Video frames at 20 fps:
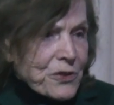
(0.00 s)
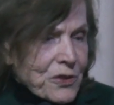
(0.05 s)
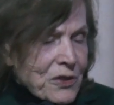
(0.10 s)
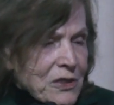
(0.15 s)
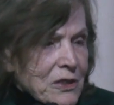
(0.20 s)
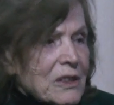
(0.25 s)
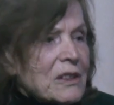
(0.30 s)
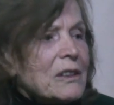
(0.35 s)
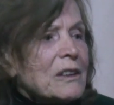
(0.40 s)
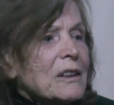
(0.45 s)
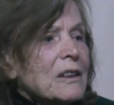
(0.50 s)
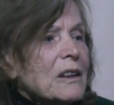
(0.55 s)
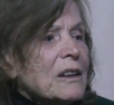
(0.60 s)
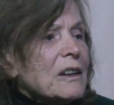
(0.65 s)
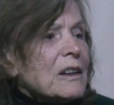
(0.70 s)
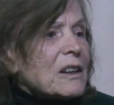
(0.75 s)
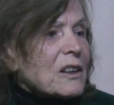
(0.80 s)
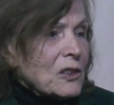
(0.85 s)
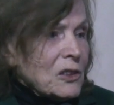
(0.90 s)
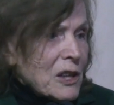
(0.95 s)
governs
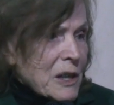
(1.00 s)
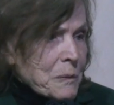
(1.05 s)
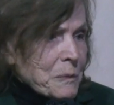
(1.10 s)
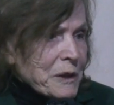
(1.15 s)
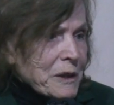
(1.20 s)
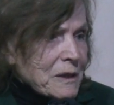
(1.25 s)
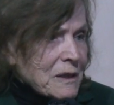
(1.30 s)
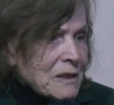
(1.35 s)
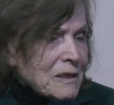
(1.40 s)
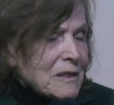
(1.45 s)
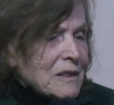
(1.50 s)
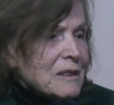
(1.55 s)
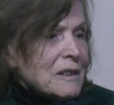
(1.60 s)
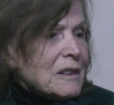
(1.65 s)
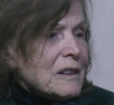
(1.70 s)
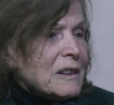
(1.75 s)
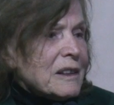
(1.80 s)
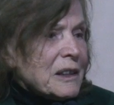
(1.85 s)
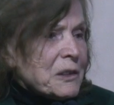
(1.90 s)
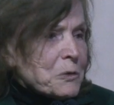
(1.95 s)

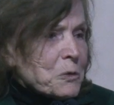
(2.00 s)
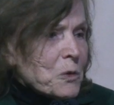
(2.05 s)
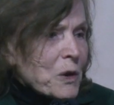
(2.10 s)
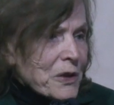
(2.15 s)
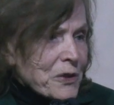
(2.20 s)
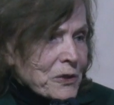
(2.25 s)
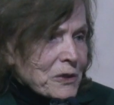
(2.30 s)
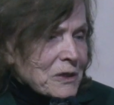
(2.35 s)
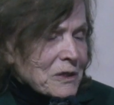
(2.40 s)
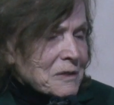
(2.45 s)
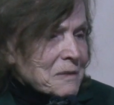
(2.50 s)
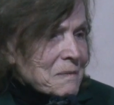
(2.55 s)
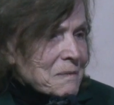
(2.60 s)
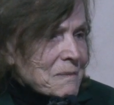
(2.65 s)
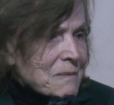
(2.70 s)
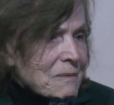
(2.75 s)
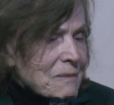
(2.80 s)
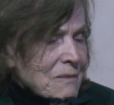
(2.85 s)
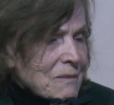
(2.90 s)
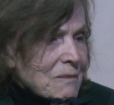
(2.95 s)
climate and
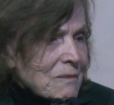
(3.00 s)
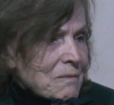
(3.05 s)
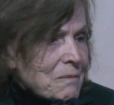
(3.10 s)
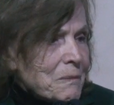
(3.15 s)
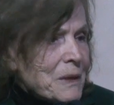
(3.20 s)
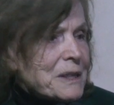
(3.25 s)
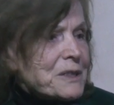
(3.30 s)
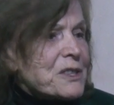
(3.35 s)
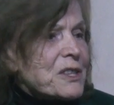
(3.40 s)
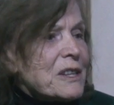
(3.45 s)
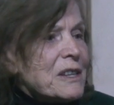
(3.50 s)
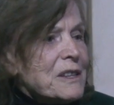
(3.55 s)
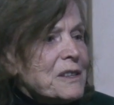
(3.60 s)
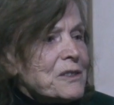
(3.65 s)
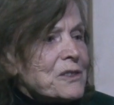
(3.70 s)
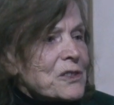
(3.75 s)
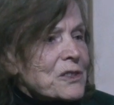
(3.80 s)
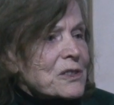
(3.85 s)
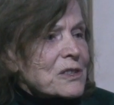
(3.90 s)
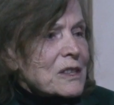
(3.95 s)
weather,
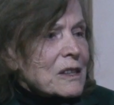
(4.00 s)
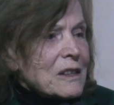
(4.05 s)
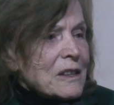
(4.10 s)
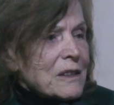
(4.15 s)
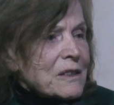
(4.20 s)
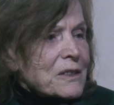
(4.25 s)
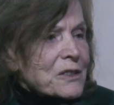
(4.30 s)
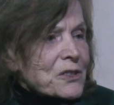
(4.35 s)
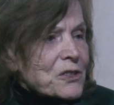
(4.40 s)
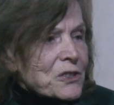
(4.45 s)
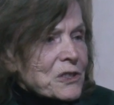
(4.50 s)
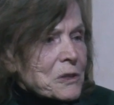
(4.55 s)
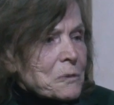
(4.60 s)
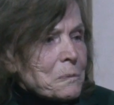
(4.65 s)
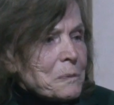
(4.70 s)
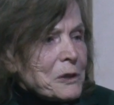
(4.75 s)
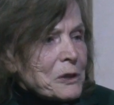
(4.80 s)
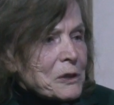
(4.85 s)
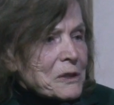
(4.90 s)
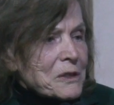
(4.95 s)
maintains
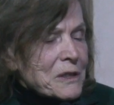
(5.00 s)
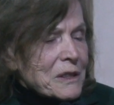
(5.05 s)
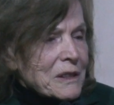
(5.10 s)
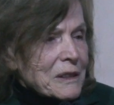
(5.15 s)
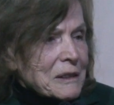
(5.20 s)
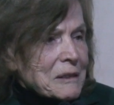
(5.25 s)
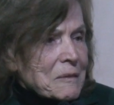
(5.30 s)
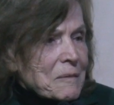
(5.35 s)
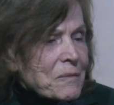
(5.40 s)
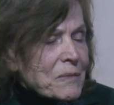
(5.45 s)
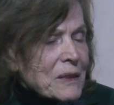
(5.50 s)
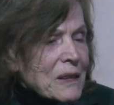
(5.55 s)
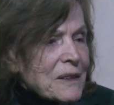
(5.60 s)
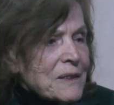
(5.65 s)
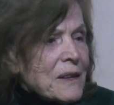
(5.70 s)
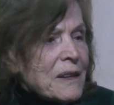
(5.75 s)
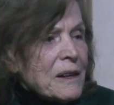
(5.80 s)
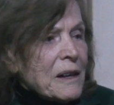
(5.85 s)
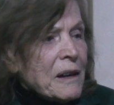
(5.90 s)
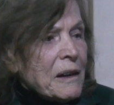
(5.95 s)
the
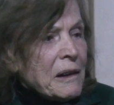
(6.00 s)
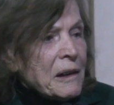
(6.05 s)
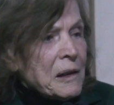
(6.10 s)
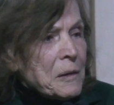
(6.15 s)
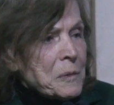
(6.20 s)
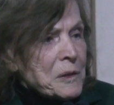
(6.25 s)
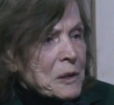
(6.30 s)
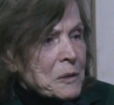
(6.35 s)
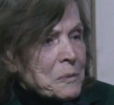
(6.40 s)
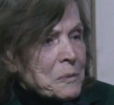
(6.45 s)
stability, the